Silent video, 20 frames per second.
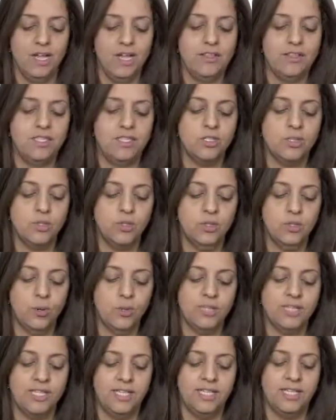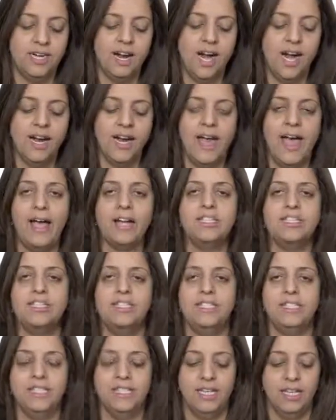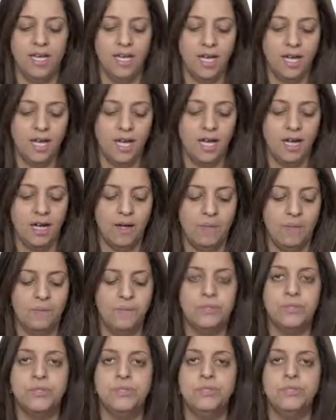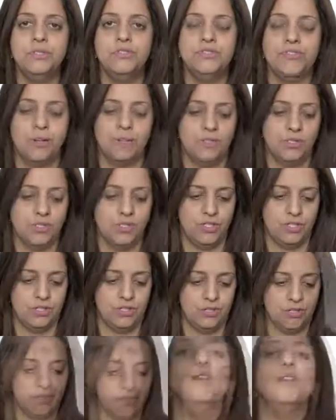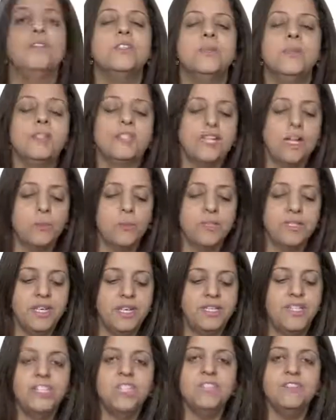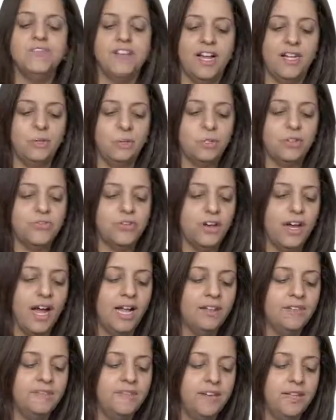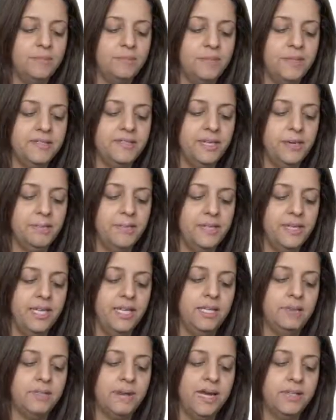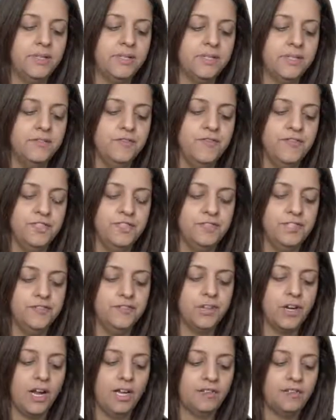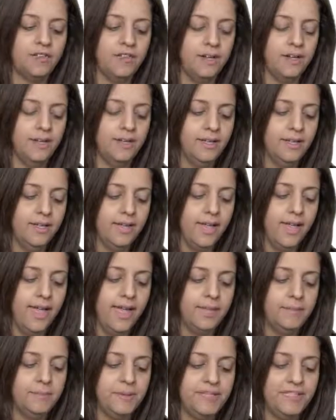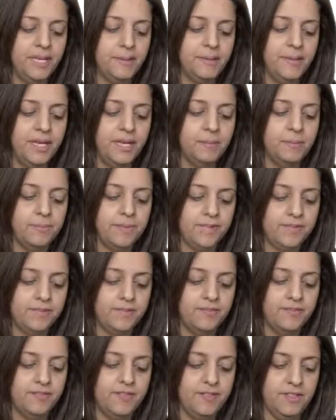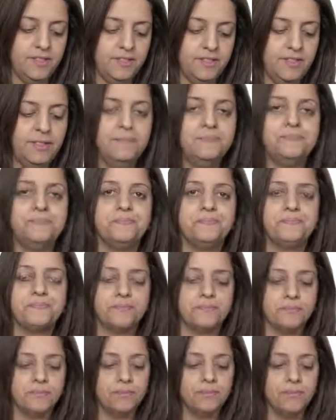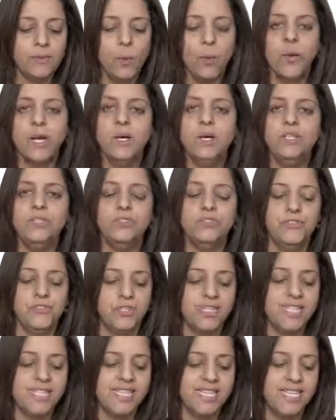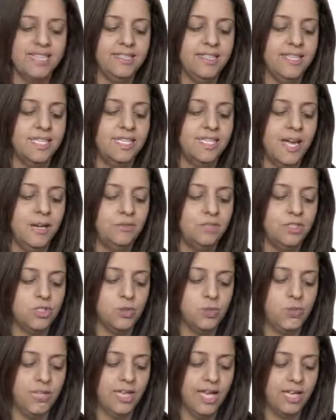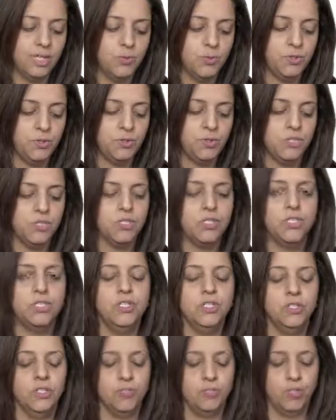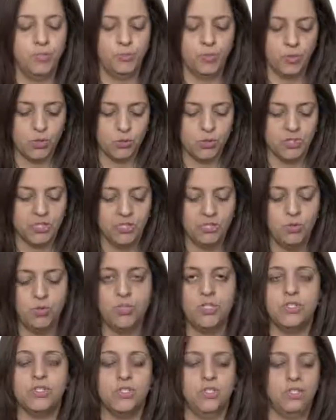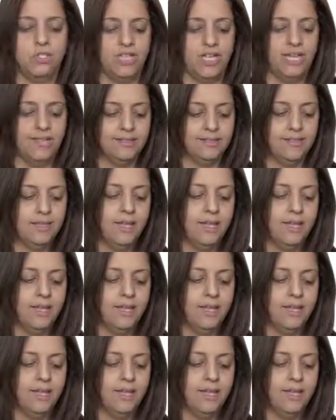these 2 nodes here are actually pruned from the search. So we start with the initial values for alpha and beta being minus infinity for alpha and beta being plus infinity. We're going to first send this down the tree as we do the search. So suppose we didn't do the search yet.